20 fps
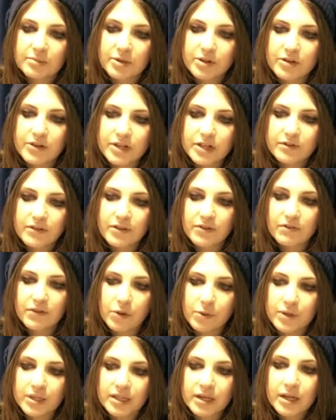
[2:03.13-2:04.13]
experience for the
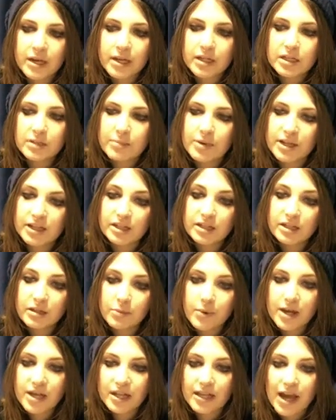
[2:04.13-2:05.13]
viewers,
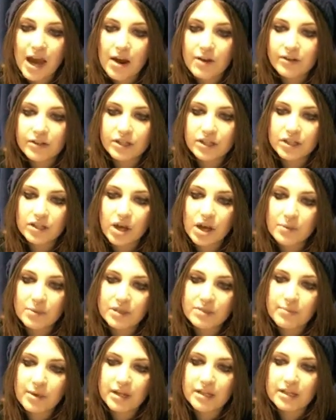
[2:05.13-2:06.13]
depicting the way the characters' night
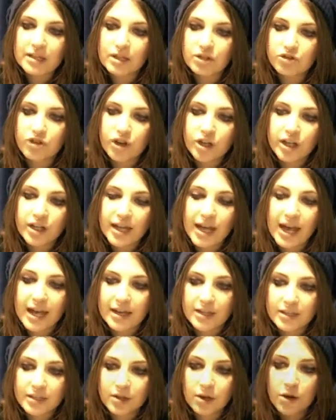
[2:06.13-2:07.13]
was spent in a drunken
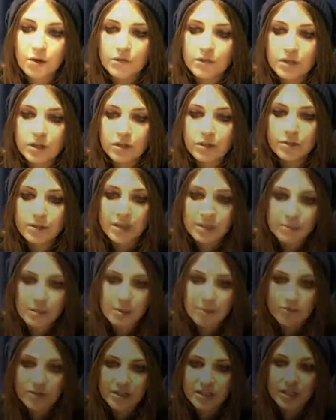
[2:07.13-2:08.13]
haze, often losing
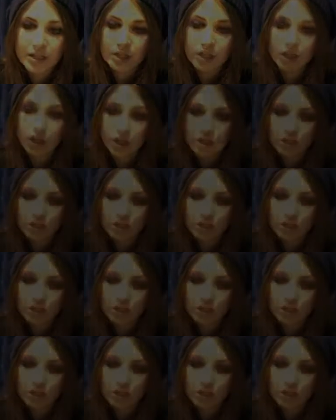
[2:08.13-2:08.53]
memories and